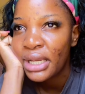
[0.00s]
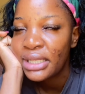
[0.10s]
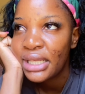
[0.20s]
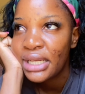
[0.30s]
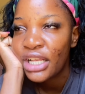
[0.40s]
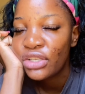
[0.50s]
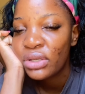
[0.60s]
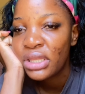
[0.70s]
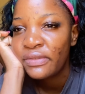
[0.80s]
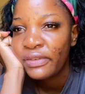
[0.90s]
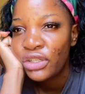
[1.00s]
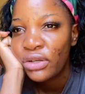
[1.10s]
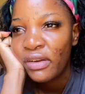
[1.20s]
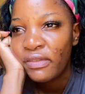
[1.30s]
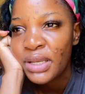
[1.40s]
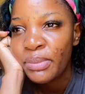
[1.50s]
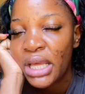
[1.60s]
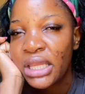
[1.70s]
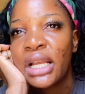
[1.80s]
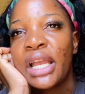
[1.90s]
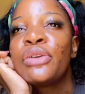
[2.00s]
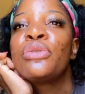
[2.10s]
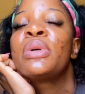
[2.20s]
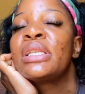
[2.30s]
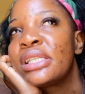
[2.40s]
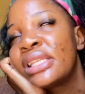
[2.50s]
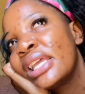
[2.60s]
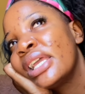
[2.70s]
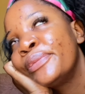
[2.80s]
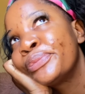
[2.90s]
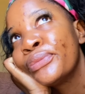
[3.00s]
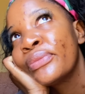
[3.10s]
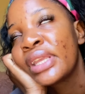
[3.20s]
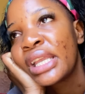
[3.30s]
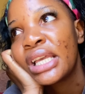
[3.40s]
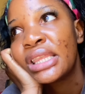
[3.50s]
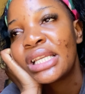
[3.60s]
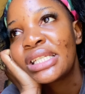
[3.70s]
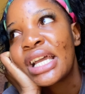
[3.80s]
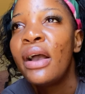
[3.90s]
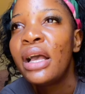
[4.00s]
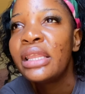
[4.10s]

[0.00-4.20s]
and then I saw the video of some other guy who went there at that time.